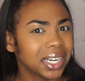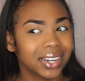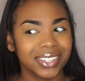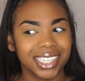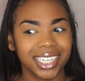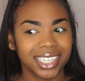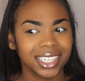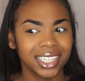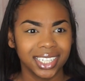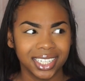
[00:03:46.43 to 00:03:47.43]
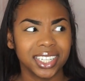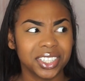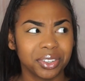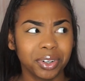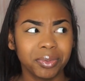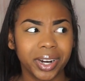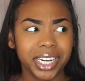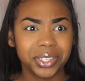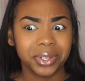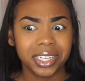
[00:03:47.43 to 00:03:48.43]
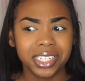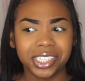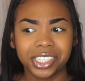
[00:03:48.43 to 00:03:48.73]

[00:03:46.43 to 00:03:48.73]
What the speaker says: And I was like, this is the room, right, 219.